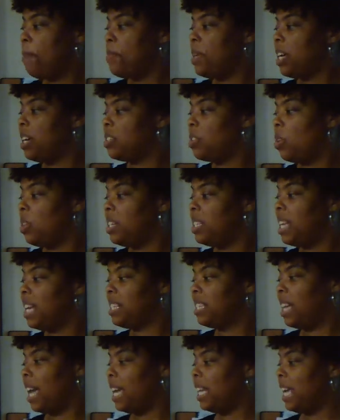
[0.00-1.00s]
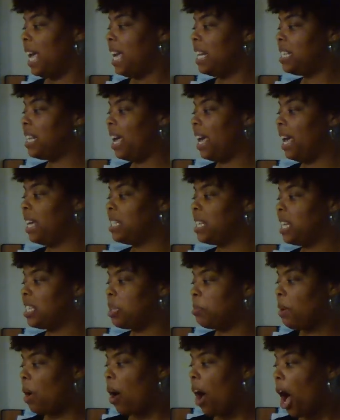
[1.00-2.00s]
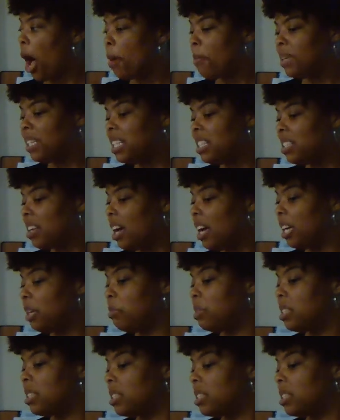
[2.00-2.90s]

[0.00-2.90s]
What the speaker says: Because it only takes 88 days. That's about how many times?